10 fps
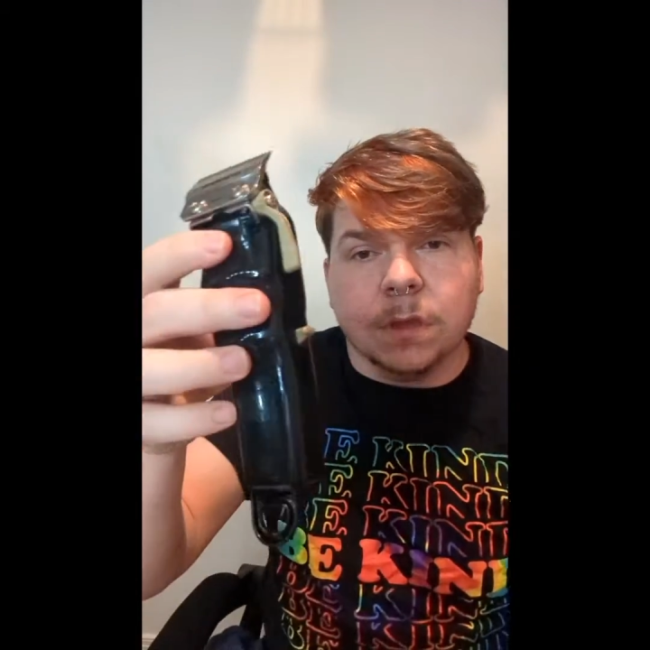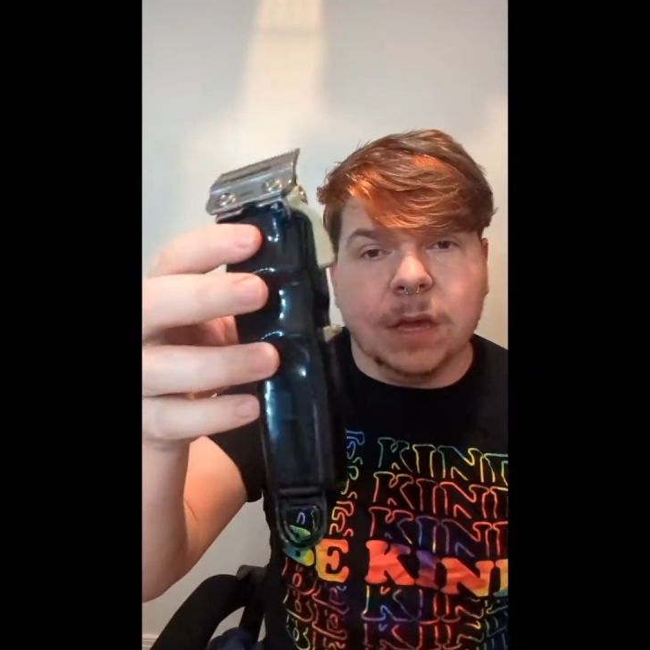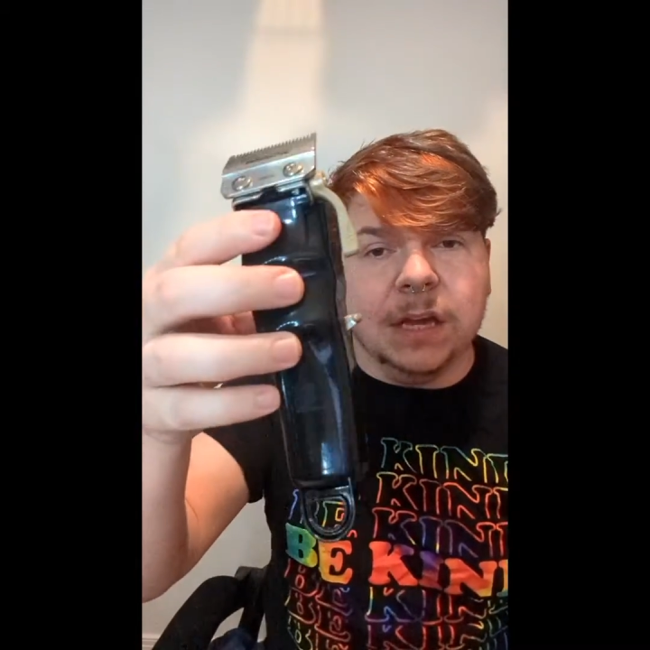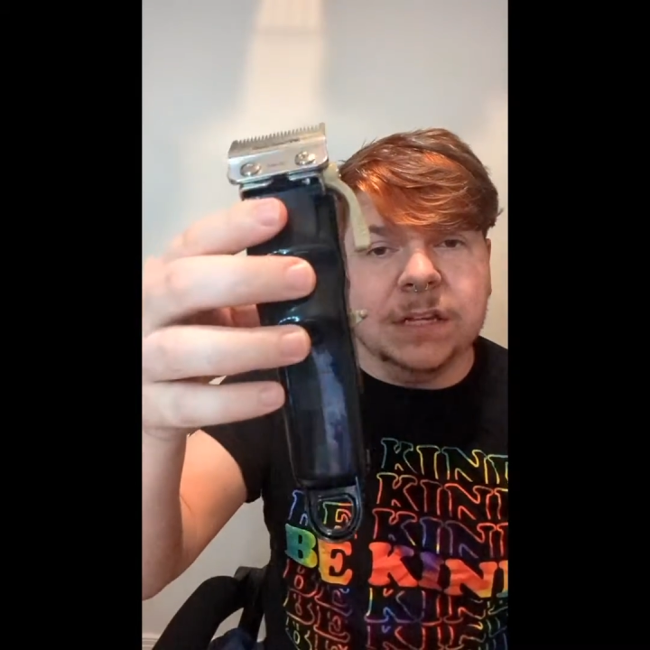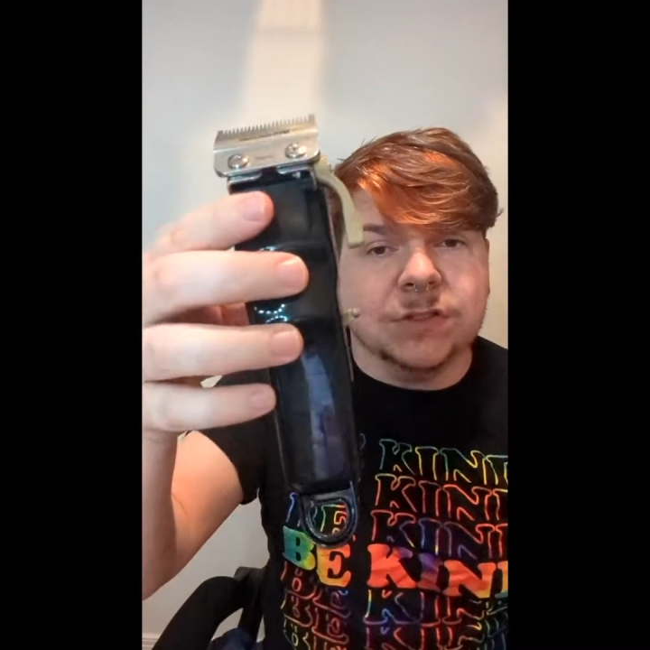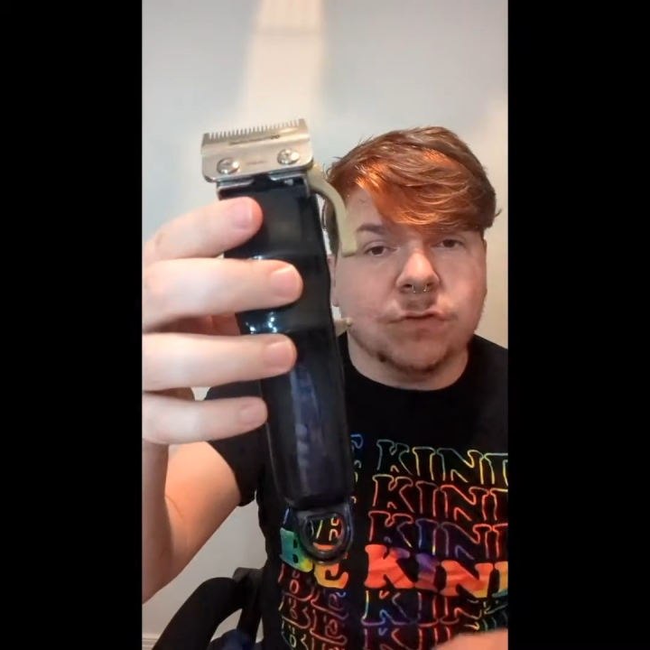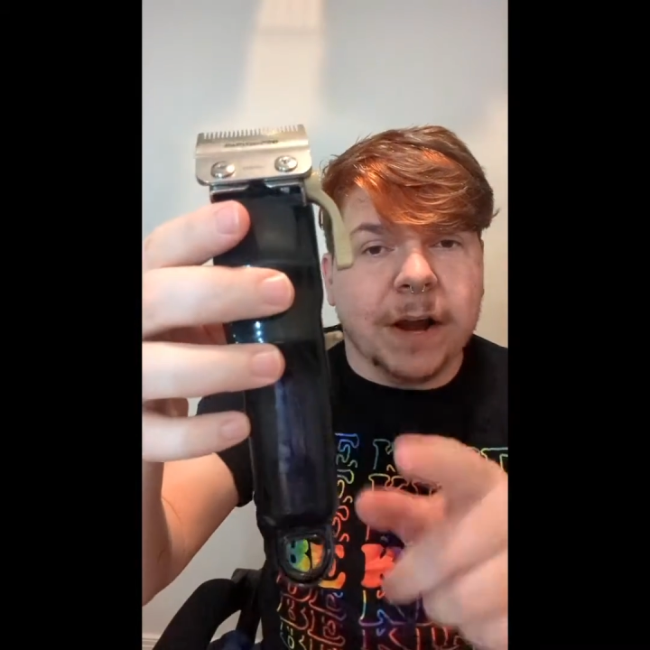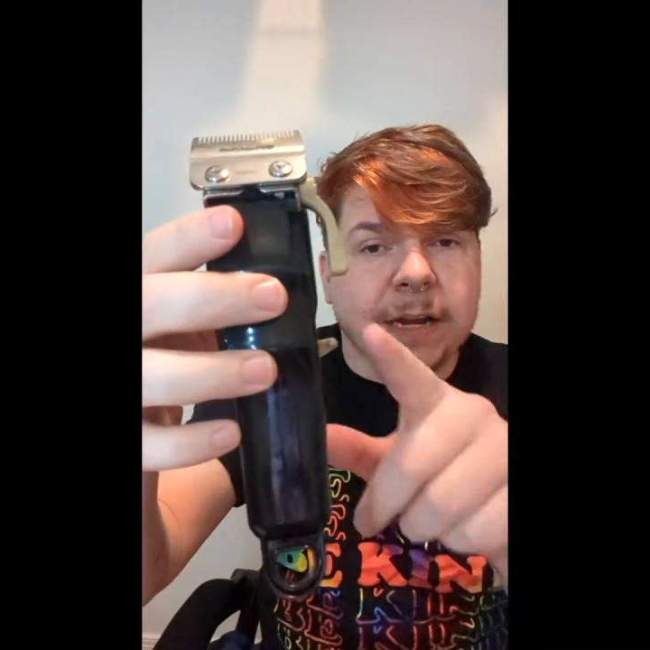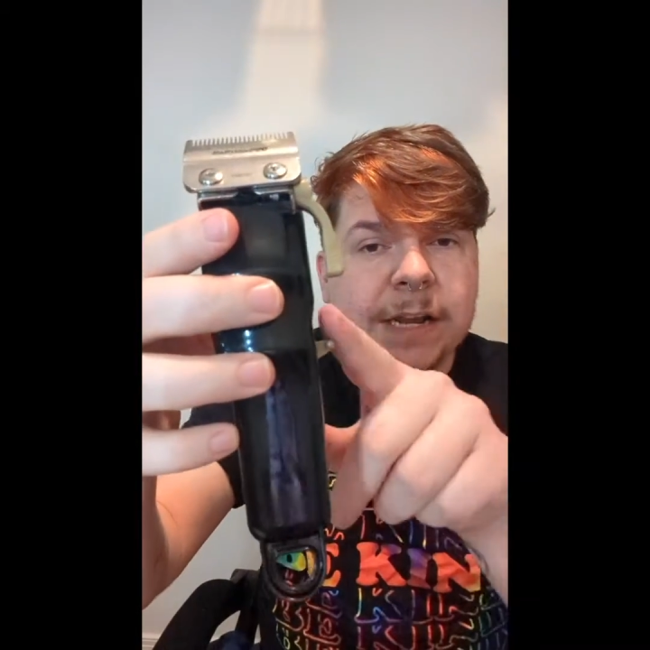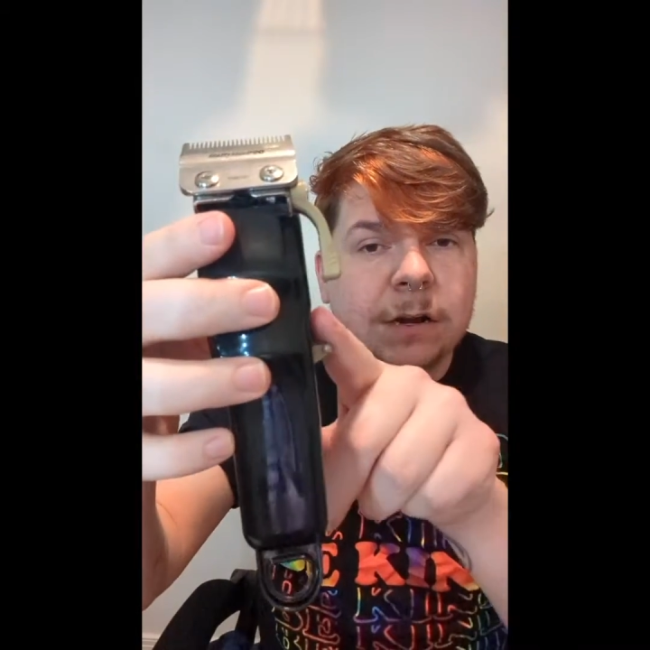is
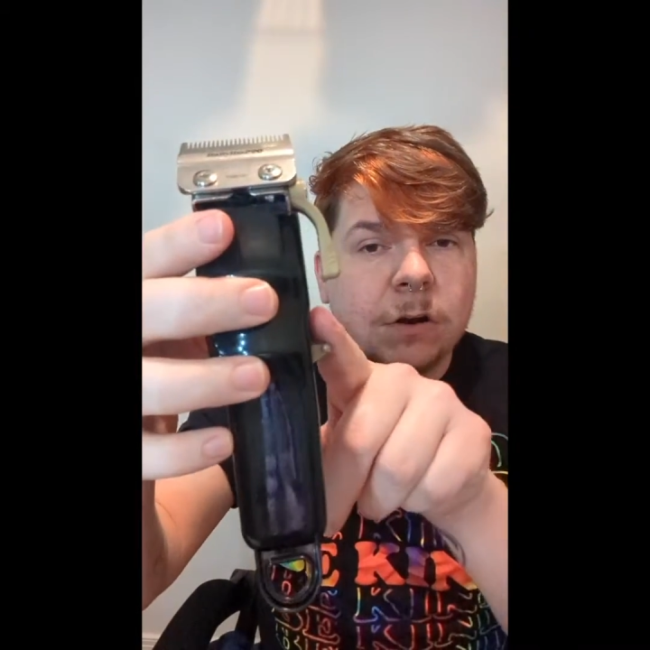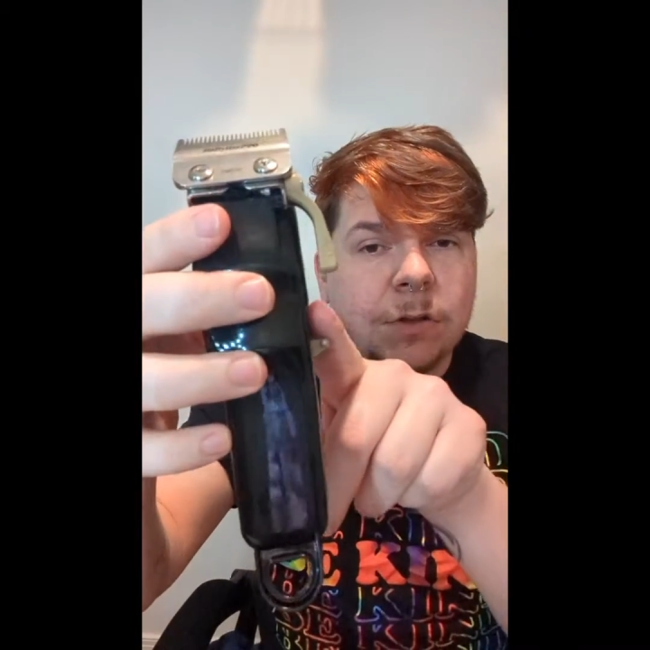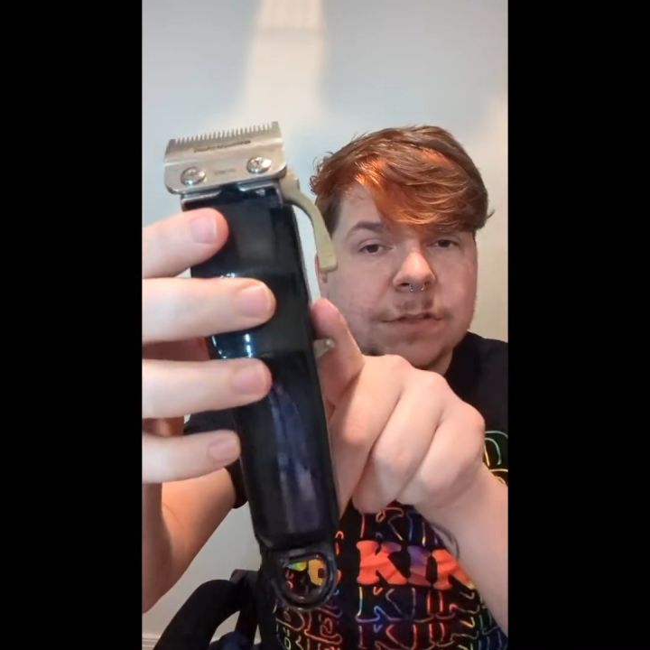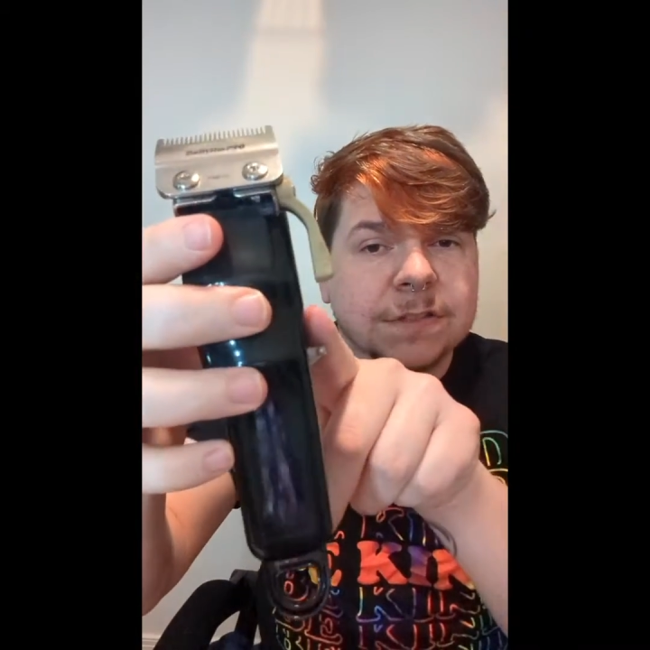right here on the